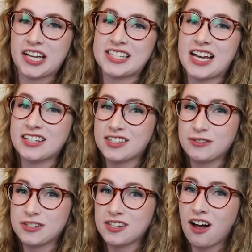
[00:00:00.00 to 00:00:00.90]
because as you
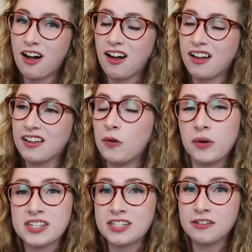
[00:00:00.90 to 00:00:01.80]
saw, it
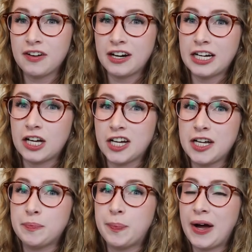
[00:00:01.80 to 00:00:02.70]
was still very
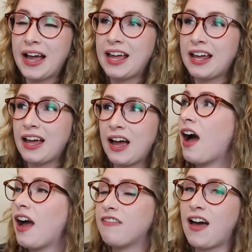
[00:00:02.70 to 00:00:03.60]
good, but
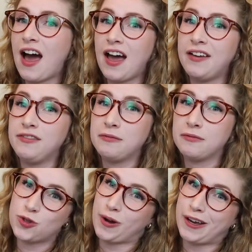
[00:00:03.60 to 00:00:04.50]
I've had
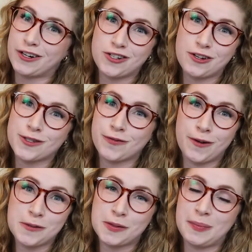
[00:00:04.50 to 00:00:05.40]
Trader Joe's
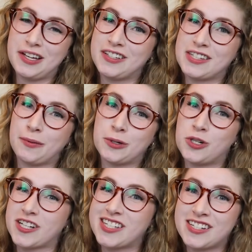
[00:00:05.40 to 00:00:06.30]
frozen meals that were
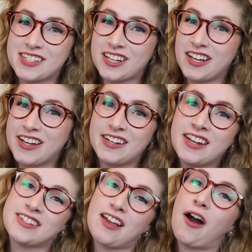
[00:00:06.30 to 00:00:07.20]
just as good.
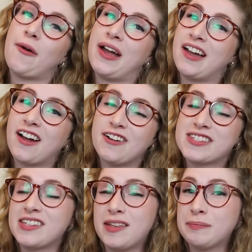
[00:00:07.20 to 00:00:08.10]
So it
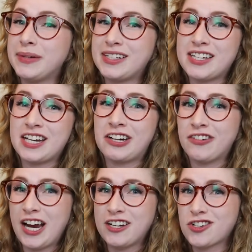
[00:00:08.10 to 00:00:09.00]
goes in the mid-tier
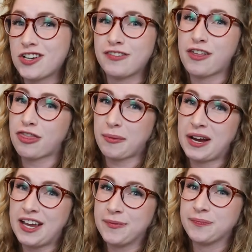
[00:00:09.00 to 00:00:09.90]
range of a
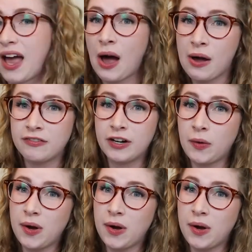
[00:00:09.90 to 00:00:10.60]
three. However, it